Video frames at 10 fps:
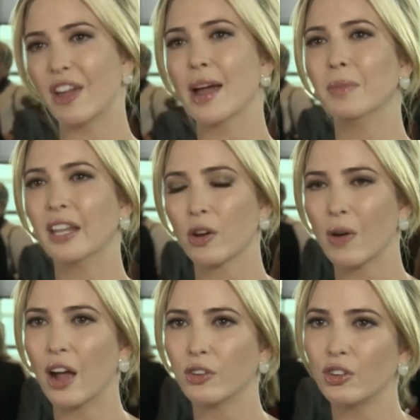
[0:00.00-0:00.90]
of a family
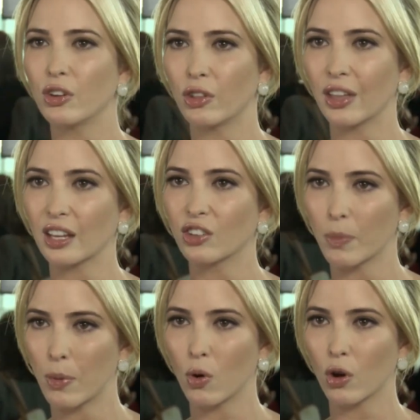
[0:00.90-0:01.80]
around you that can
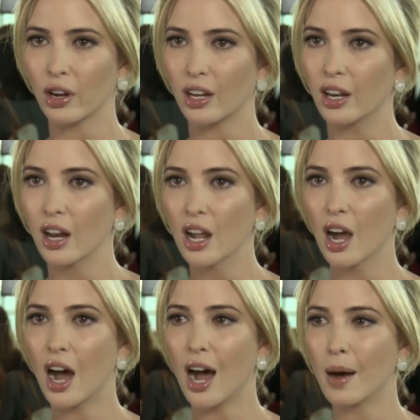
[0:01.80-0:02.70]
support and
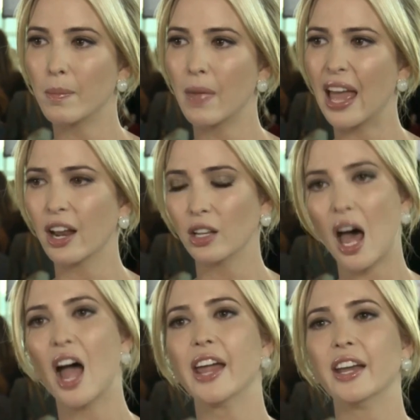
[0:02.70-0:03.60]
um, and
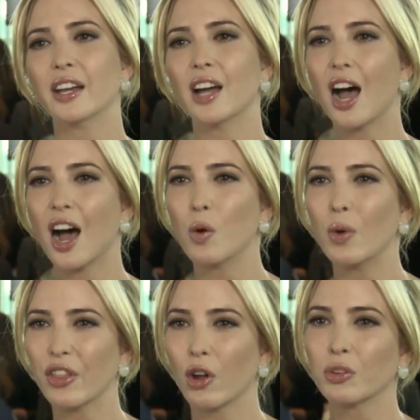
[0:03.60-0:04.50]
align uh,
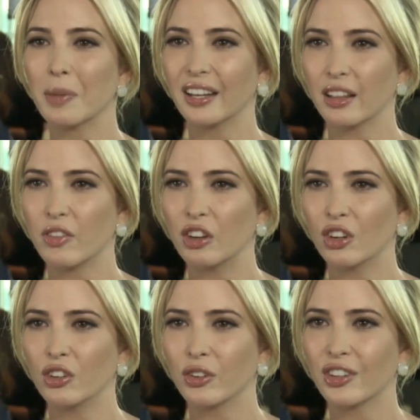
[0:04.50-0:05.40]
with ultimately the
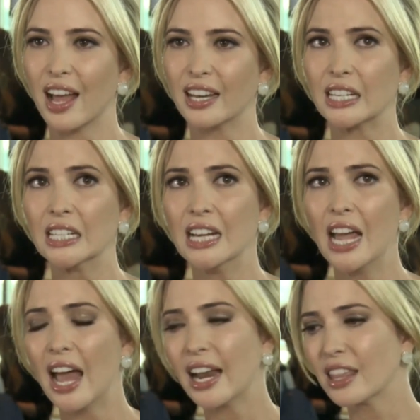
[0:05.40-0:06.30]
vision you said. And,
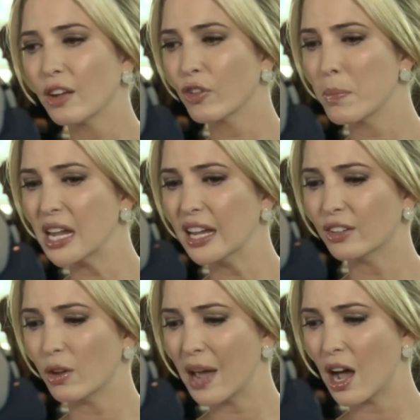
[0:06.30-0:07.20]
and I think for me,
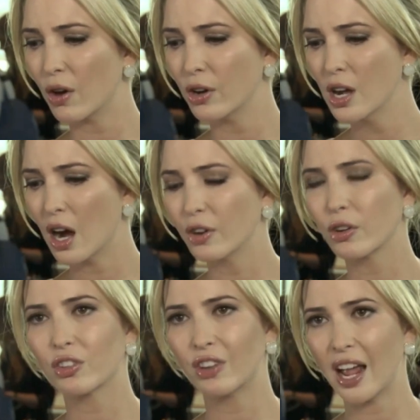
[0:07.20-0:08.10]
it's about
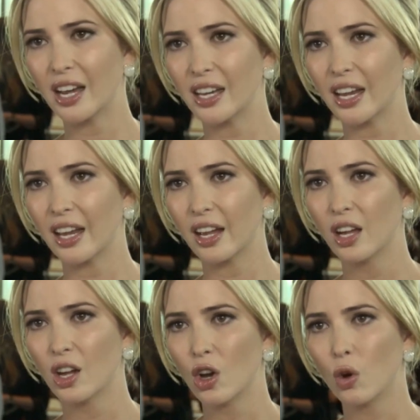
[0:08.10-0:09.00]
understanding
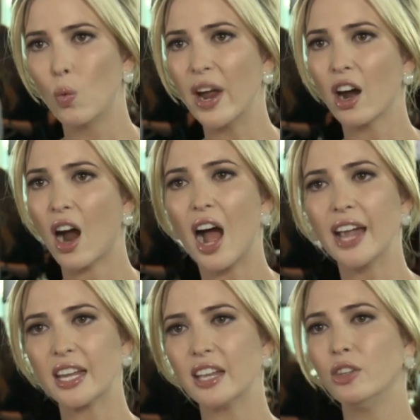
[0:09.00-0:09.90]
where
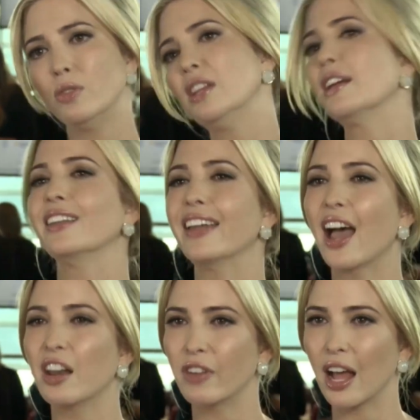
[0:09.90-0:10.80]
I can uniquely
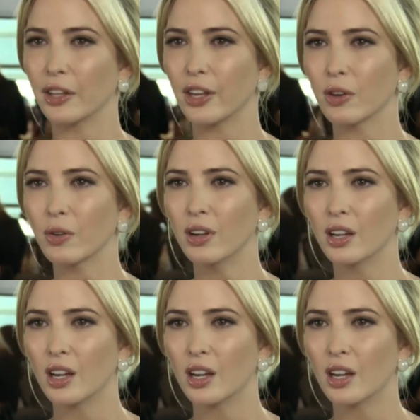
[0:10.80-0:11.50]
add value,